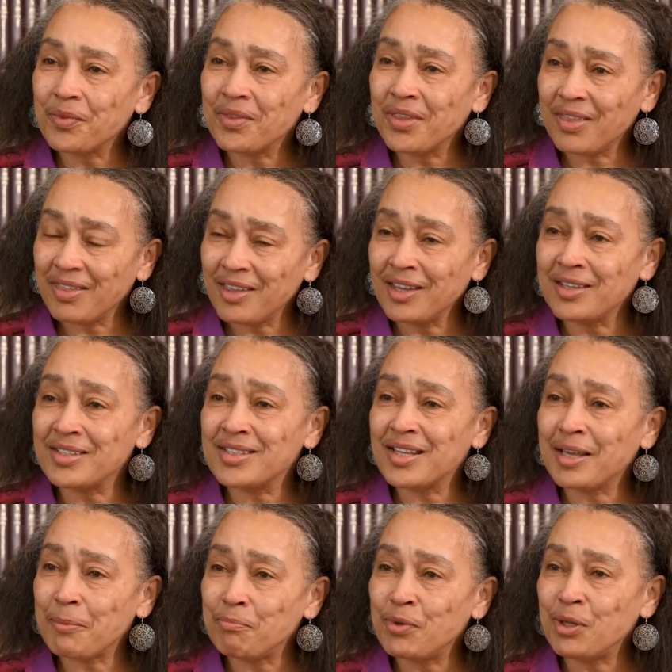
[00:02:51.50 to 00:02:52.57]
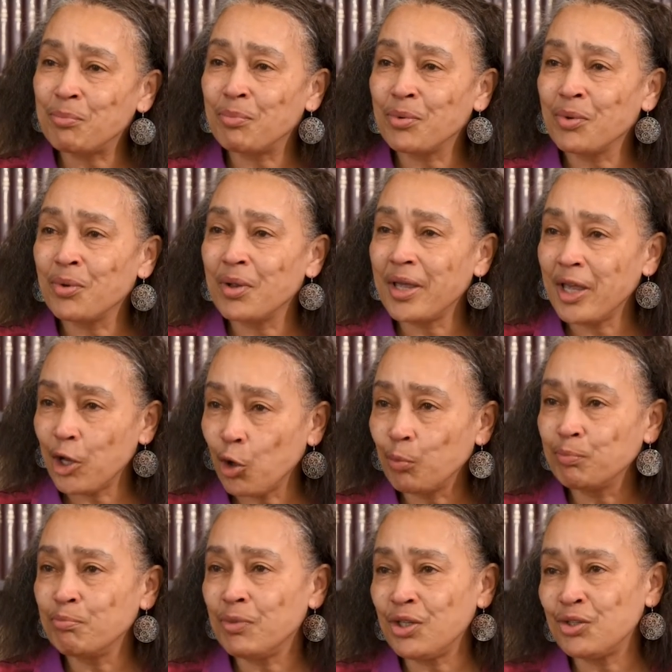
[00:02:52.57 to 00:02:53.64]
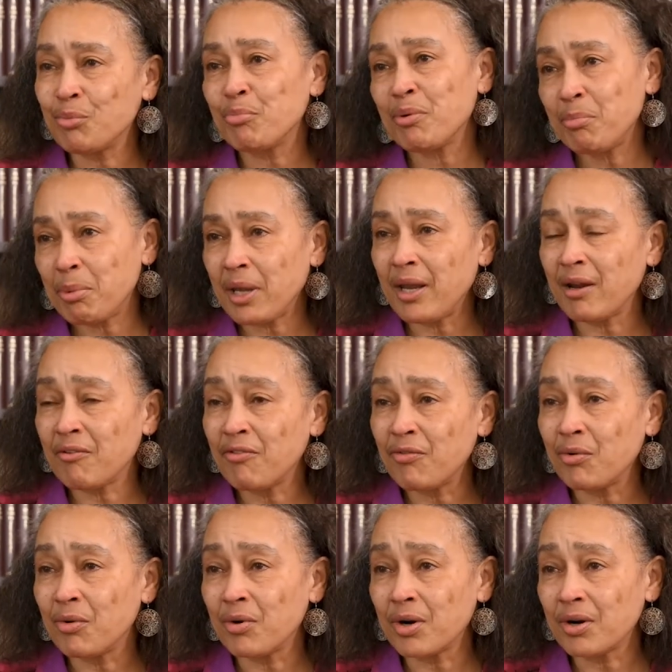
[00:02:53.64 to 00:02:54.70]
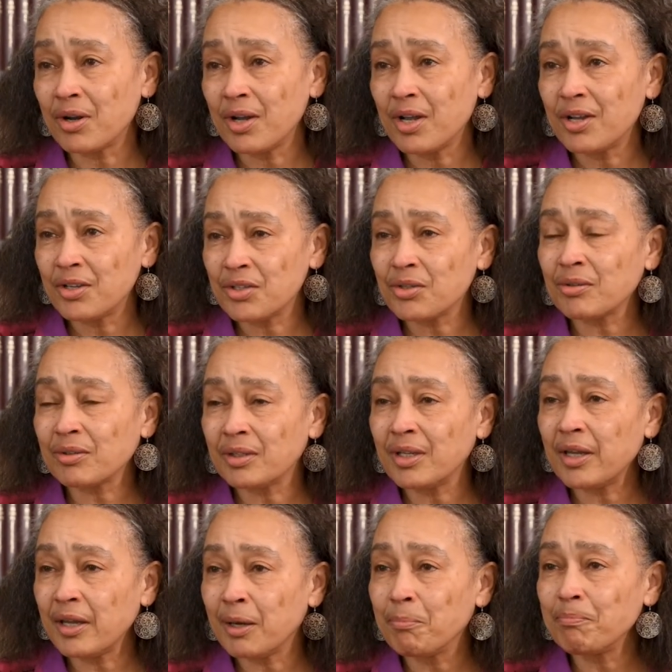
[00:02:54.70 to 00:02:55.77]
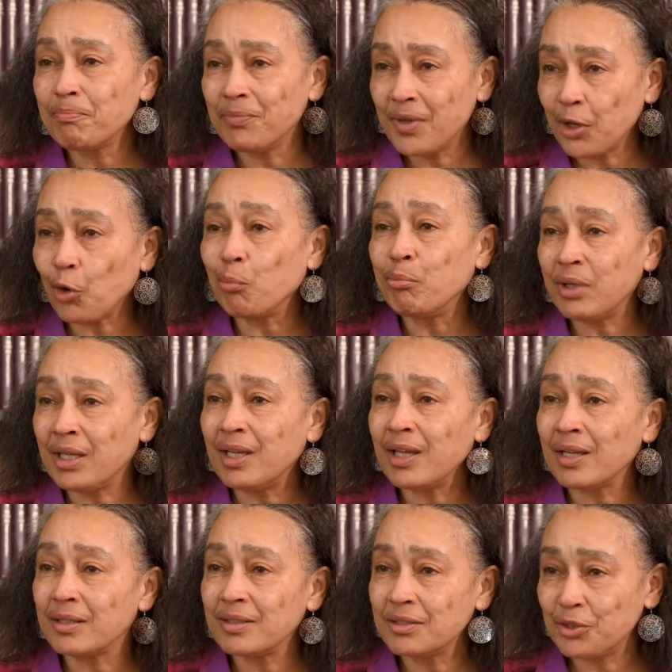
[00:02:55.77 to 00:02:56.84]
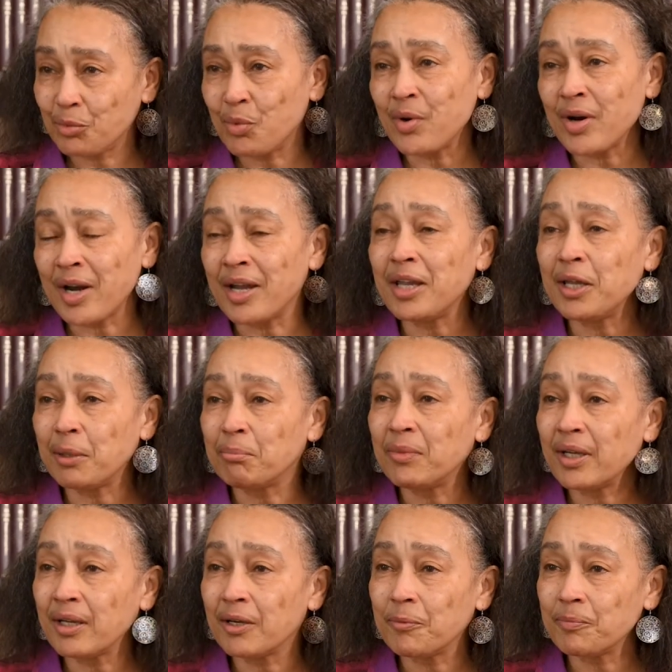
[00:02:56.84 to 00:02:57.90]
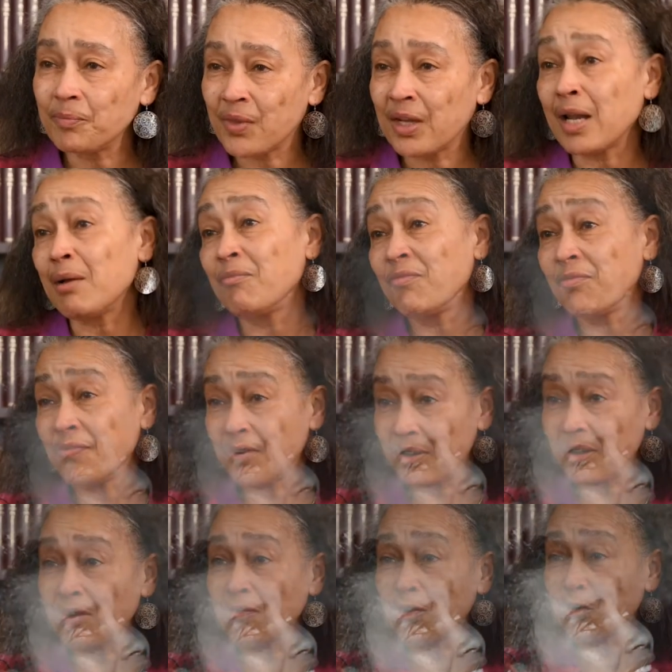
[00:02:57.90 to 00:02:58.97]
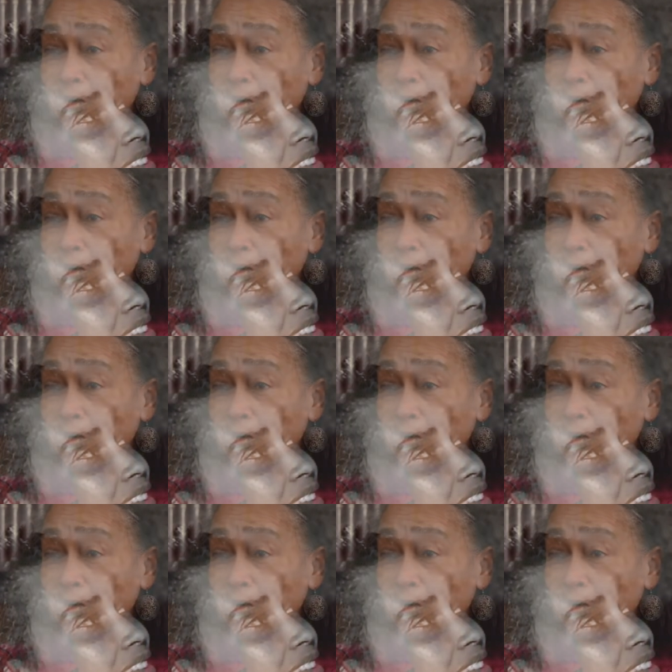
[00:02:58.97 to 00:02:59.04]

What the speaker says: the things that people helped me to prepare for certainly have helped me get to where I am now. And I'm forever